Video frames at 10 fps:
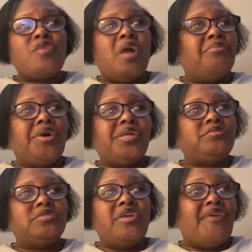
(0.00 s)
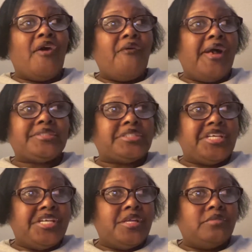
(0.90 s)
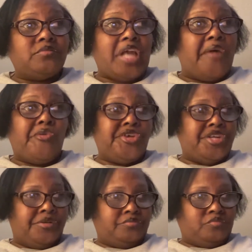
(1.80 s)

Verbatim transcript: But if I don't have to eat it, I won't eat it.